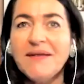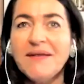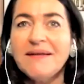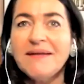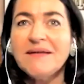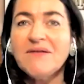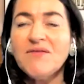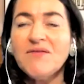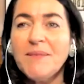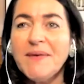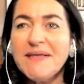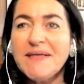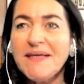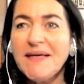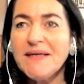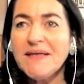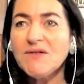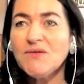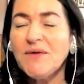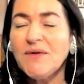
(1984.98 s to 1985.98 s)
that everybody
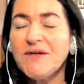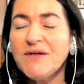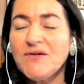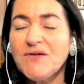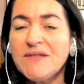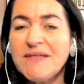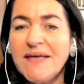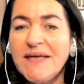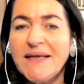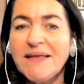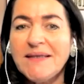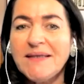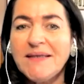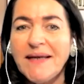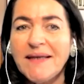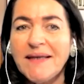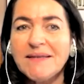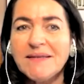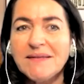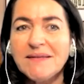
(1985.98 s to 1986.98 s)
has to understand
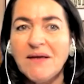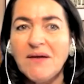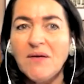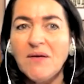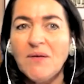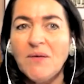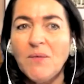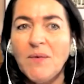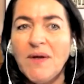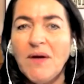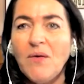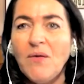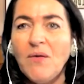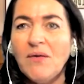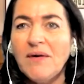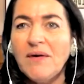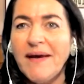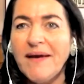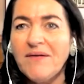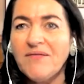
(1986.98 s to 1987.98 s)
that we
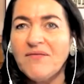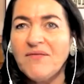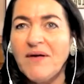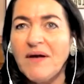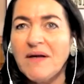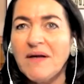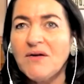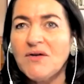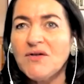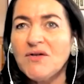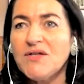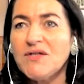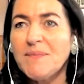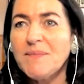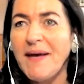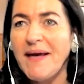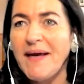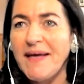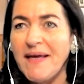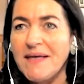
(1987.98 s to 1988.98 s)
all have unconscious
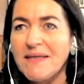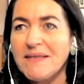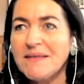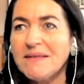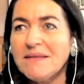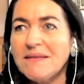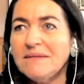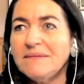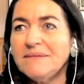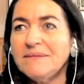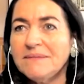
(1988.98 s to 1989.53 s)
bias.